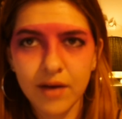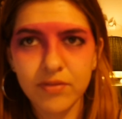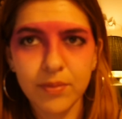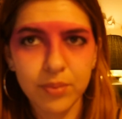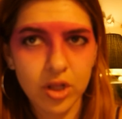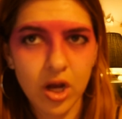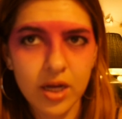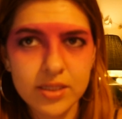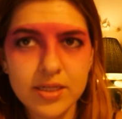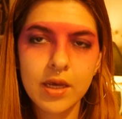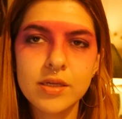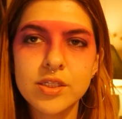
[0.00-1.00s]
of the
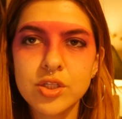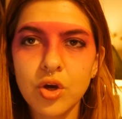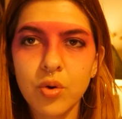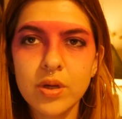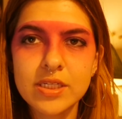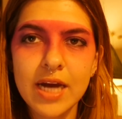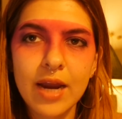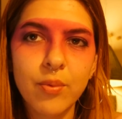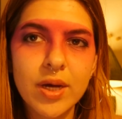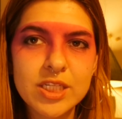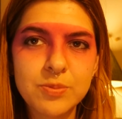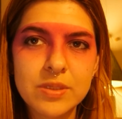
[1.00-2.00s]
plot. So Ty
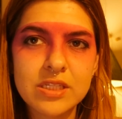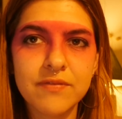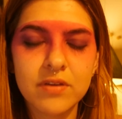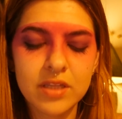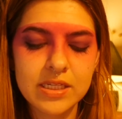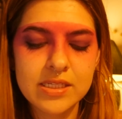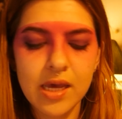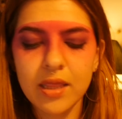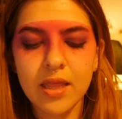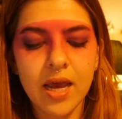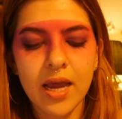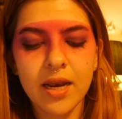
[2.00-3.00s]
West specifically
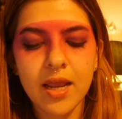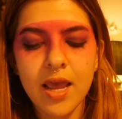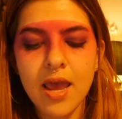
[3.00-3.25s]
said that